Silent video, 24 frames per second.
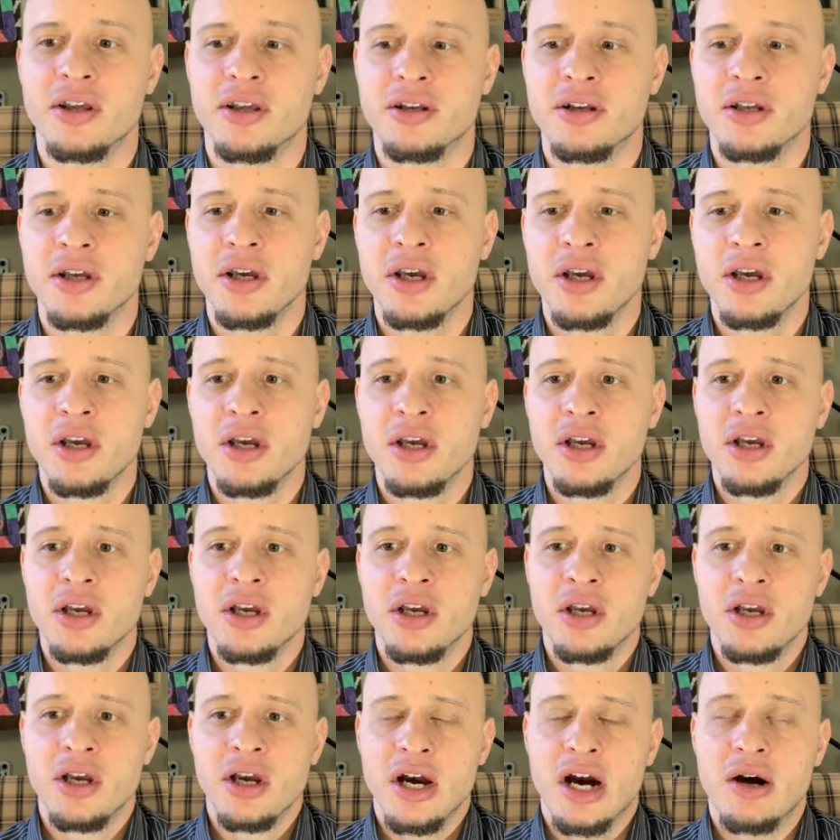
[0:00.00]
And
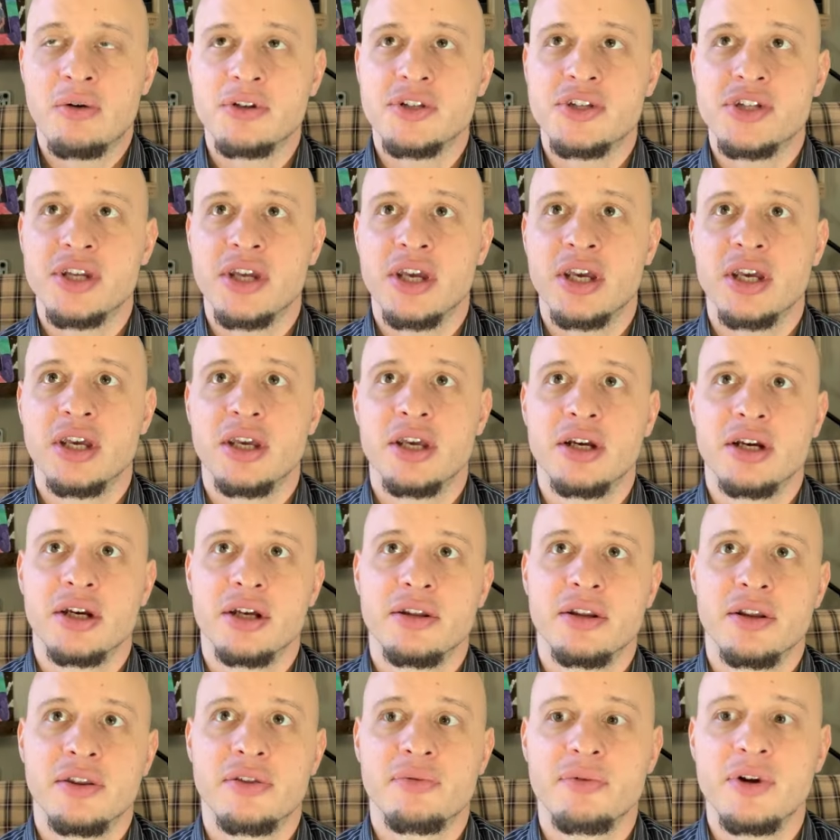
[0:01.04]
I would say
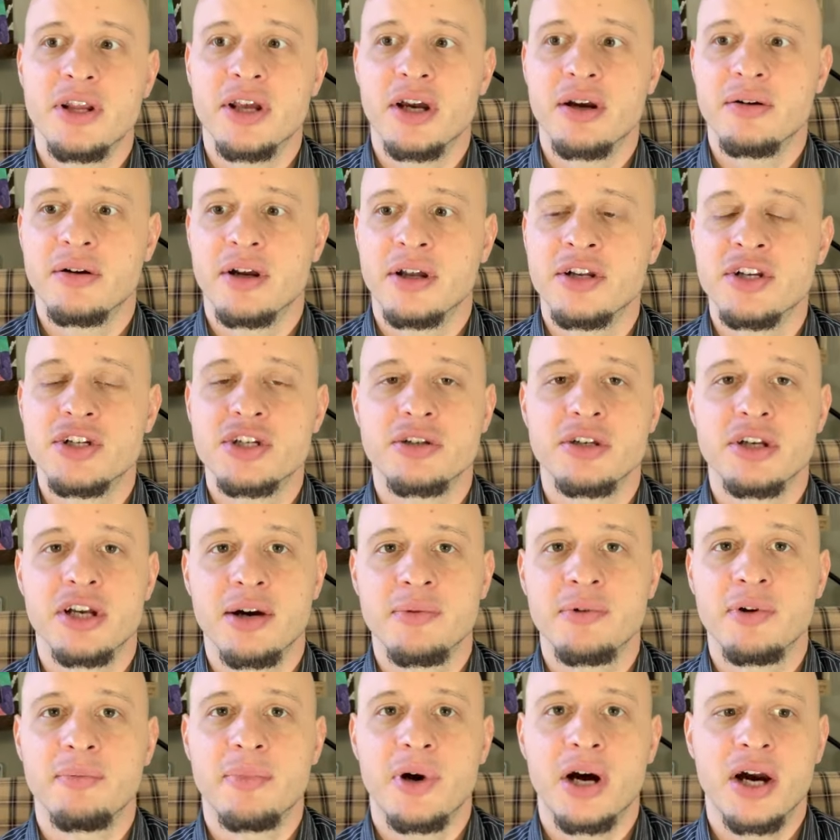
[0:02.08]
the three that initially
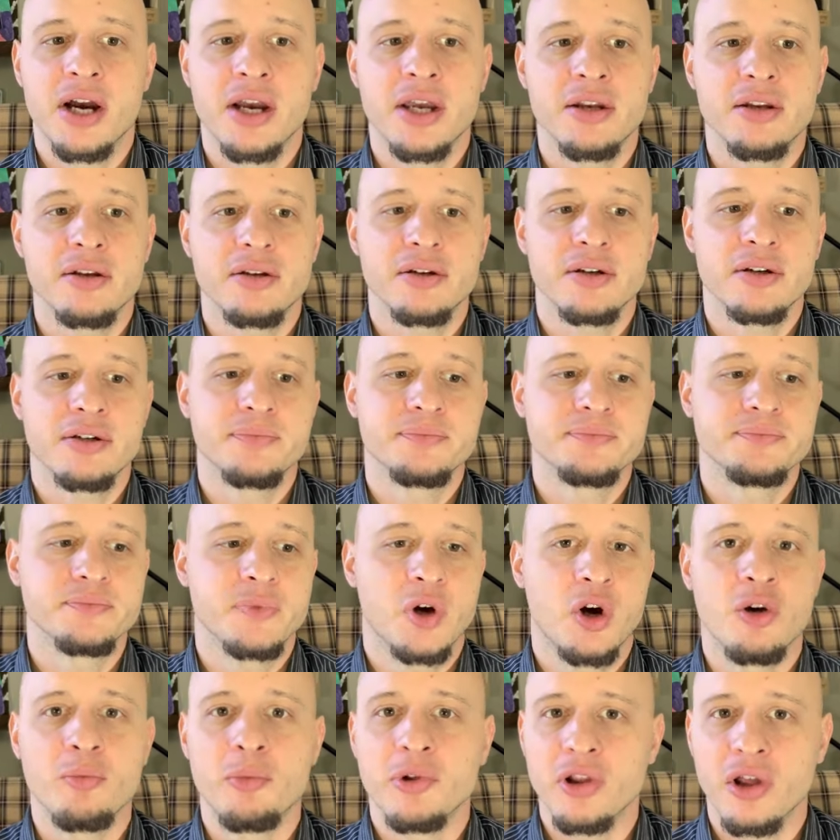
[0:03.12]
come to mind,
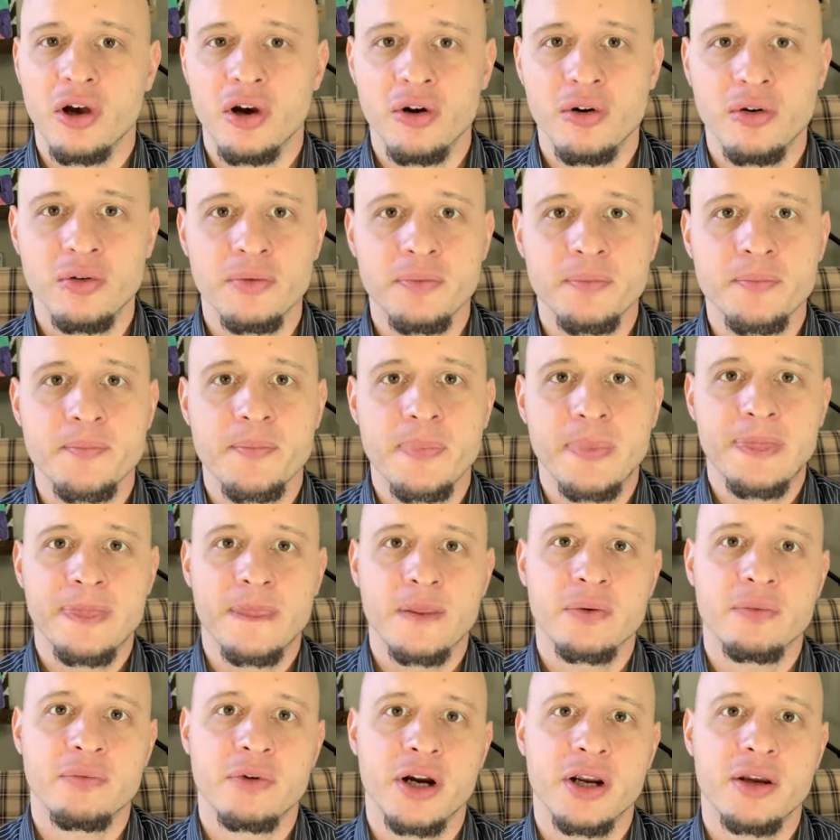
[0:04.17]
Home Alone,
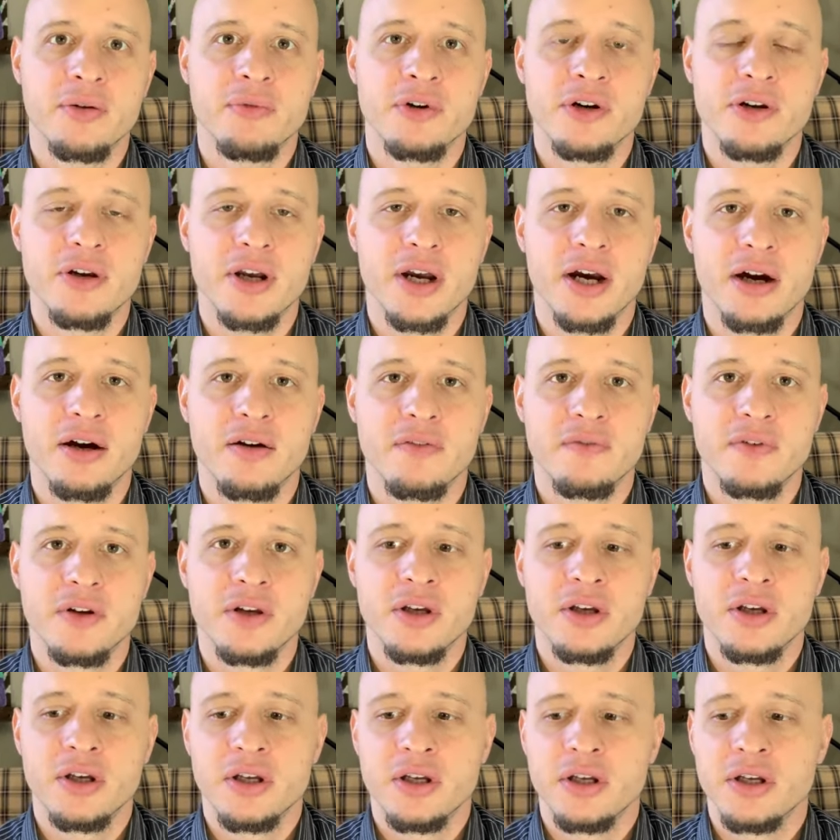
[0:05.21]
right, where you have
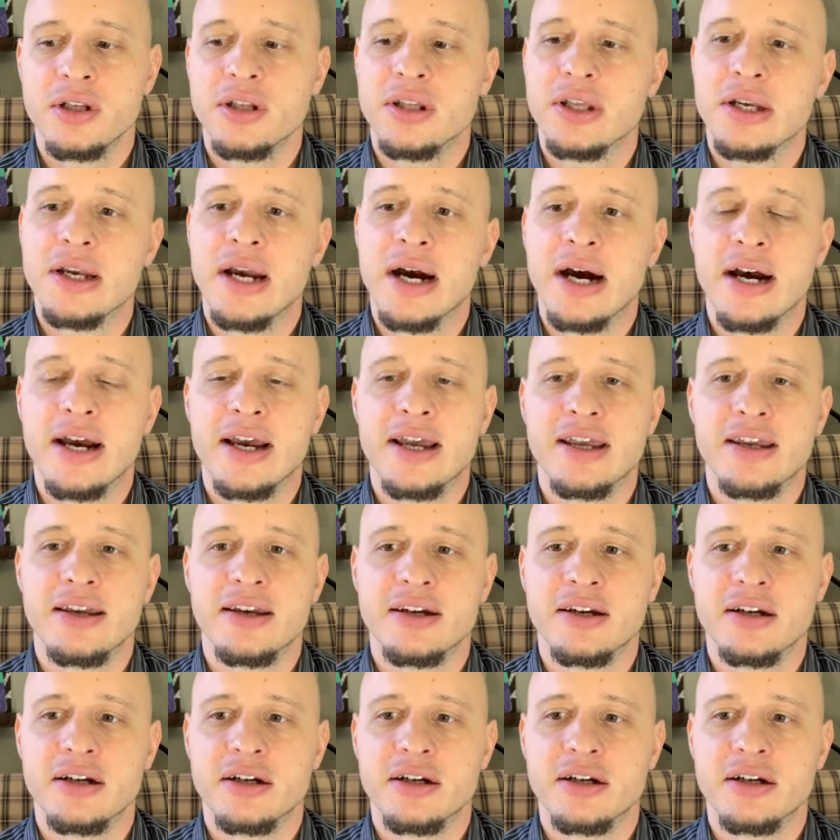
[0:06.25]
the guy,